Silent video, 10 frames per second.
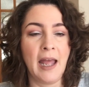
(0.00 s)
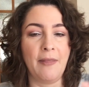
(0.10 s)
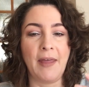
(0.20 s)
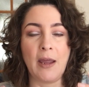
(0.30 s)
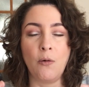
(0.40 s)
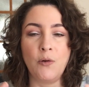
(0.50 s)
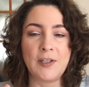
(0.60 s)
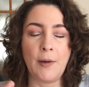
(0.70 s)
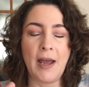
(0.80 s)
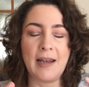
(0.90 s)
They
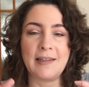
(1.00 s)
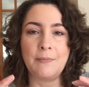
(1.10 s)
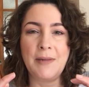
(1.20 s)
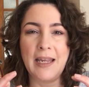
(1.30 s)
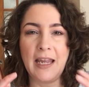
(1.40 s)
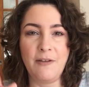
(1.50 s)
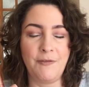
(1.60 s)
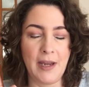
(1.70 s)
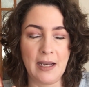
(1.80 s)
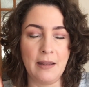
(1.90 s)
also had some give
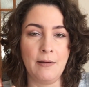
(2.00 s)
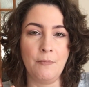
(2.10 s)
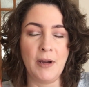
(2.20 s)
in them,